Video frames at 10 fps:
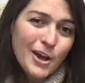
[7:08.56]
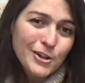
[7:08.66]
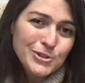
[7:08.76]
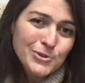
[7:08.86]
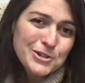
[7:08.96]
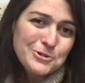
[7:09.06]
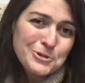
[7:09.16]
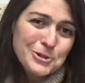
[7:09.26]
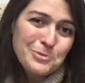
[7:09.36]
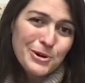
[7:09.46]
I'll join you in
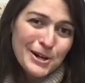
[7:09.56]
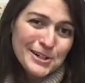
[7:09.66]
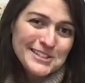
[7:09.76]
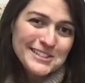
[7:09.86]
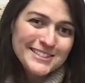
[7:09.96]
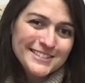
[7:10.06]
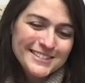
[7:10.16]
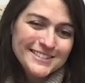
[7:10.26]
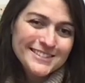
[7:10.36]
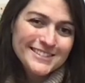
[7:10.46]
your prayers
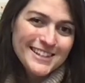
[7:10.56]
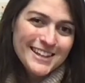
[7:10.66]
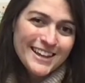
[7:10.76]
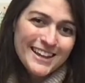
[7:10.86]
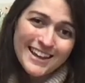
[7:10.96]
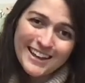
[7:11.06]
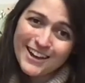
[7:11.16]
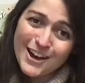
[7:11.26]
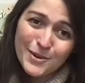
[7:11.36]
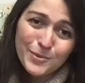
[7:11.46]
and
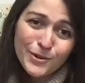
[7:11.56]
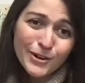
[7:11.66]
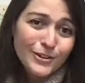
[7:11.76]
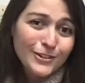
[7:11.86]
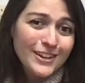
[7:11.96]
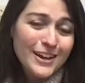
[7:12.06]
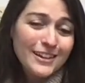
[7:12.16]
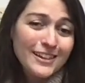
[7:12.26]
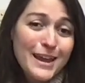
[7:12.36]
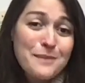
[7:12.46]
God will
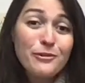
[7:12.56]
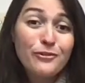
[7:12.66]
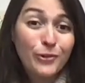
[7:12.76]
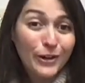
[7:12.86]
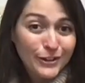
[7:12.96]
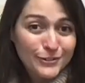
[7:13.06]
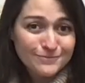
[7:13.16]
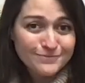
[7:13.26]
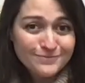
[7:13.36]
lay it before you.